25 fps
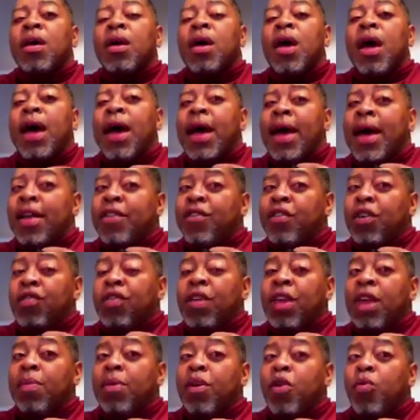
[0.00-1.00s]
and just
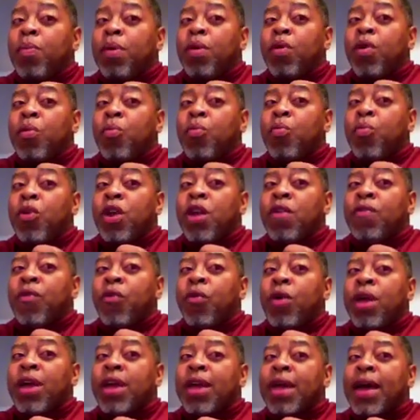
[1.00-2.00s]
to give you a brief
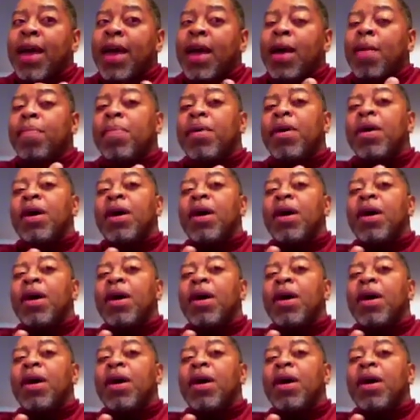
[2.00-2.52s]
recap,